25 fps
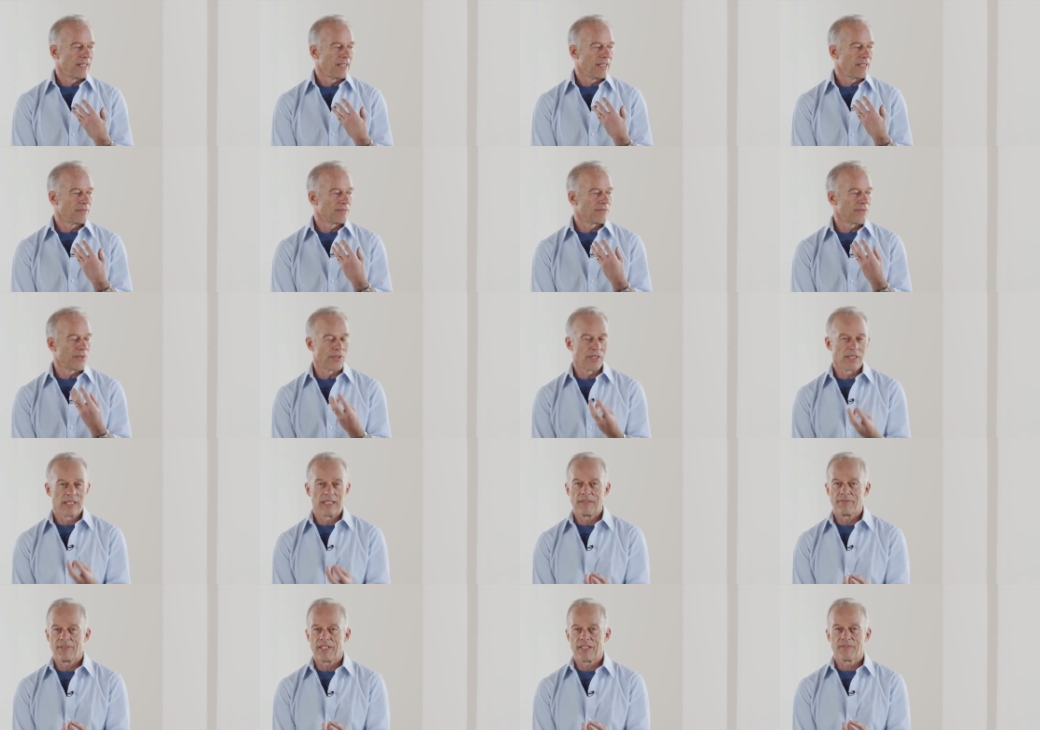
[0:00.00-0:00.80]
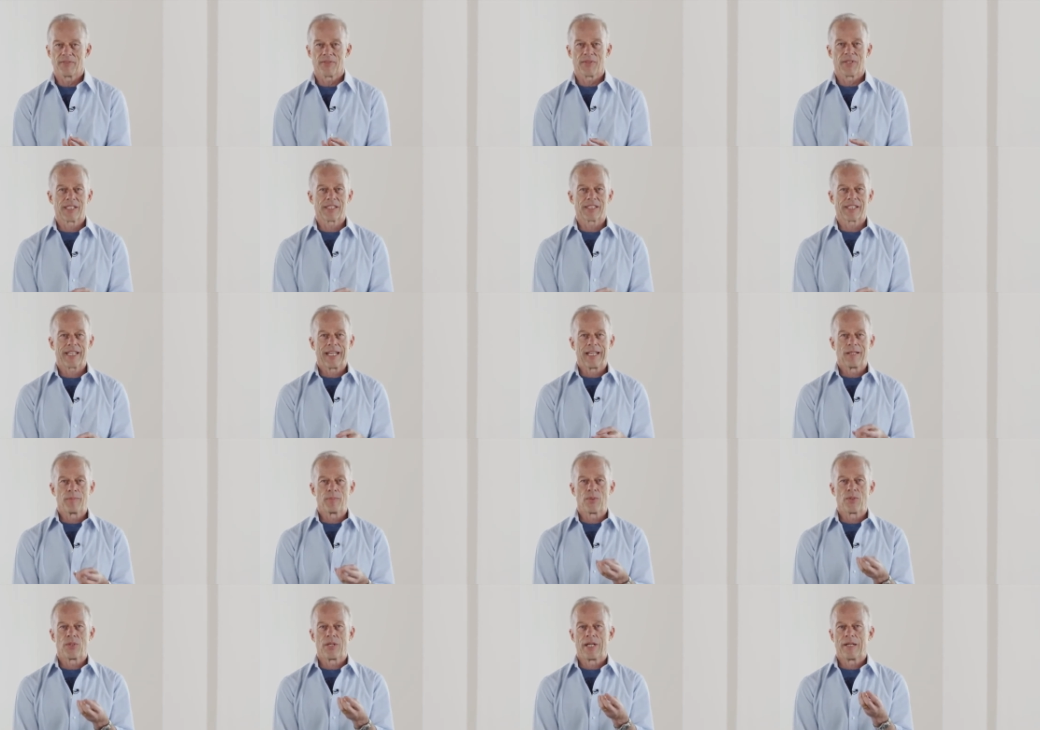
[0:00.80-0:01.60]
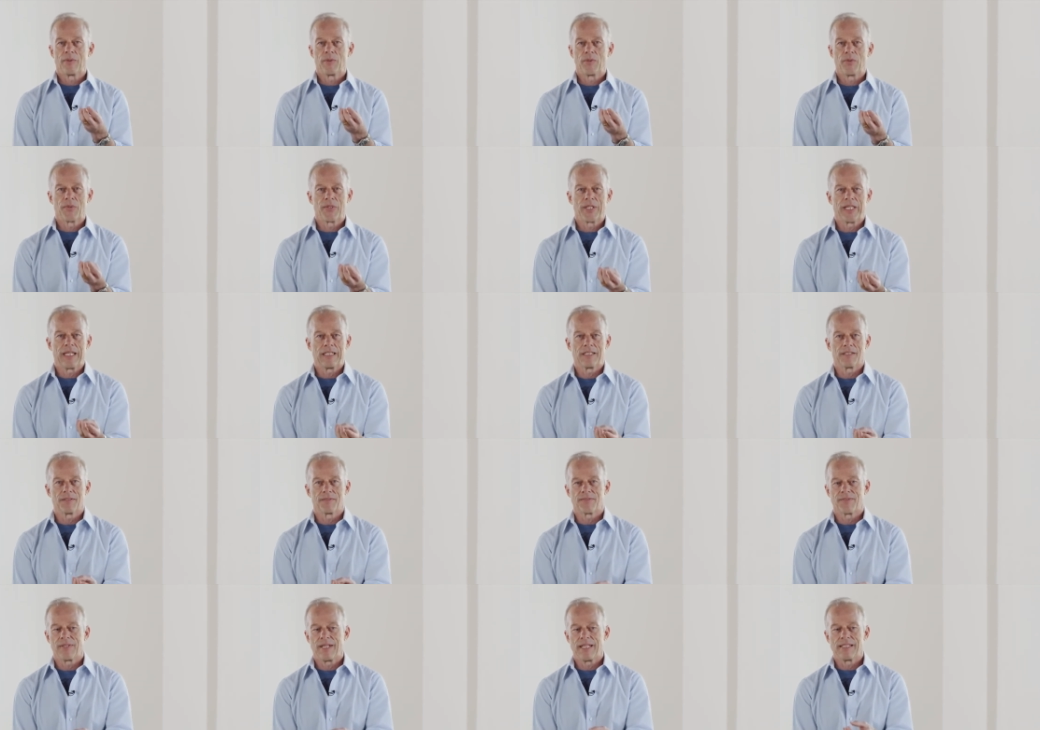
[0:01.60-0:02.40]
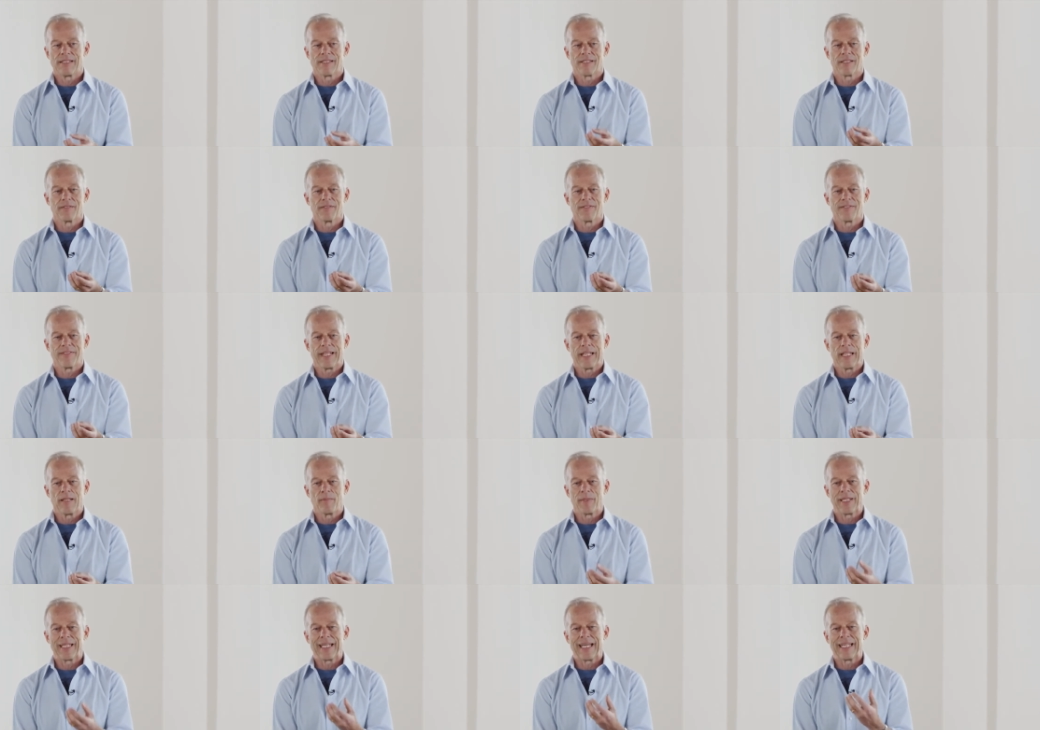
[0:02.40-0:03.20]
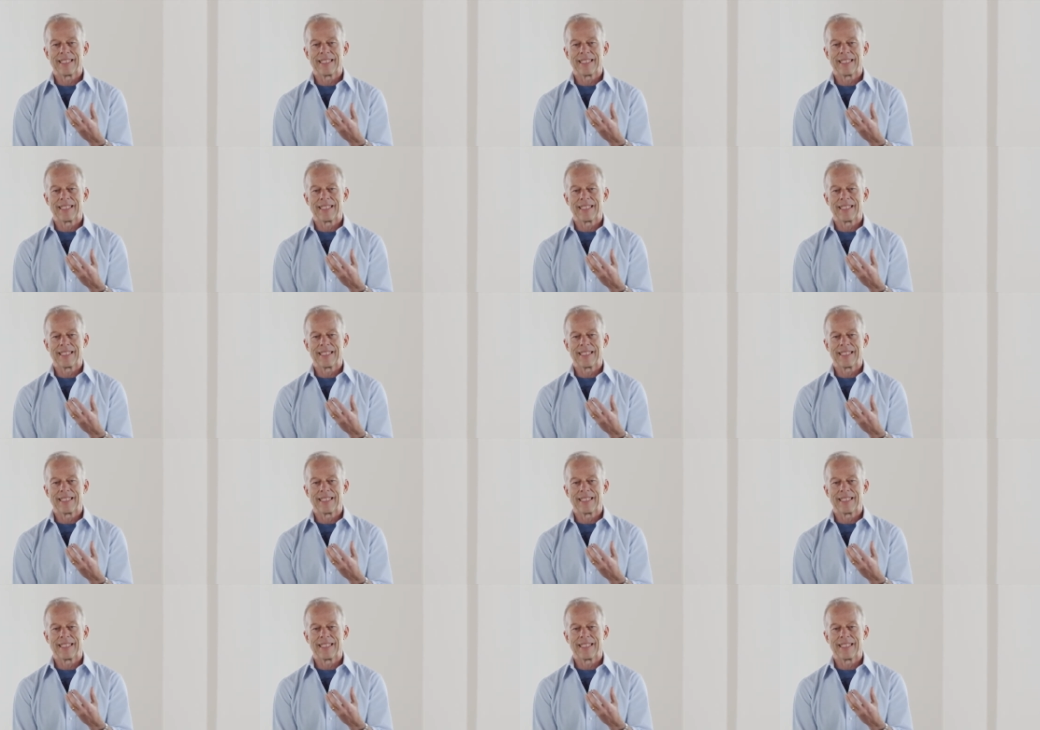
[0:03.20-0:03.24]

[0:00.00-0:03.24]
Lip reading: for a living, for example, how we relate to friends and family.